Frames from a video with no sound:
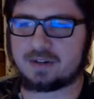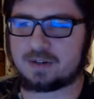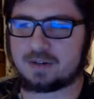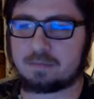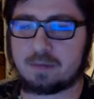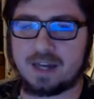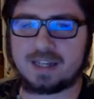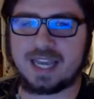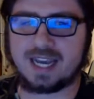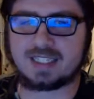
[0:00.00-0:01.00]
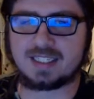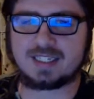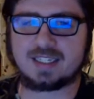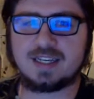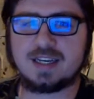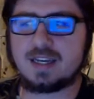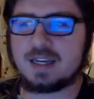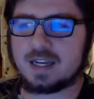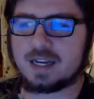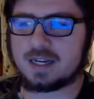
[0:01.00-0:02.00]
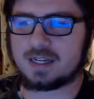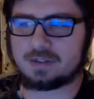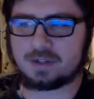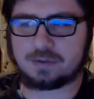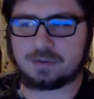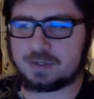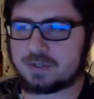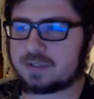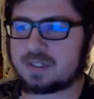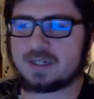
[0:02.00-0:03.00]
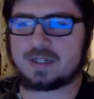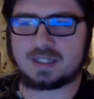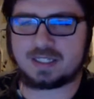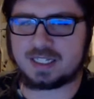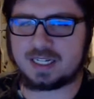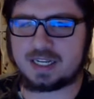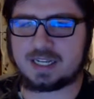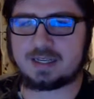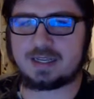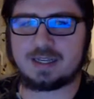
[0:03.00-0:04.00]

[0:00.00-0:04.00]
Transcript: her podcast a look through. She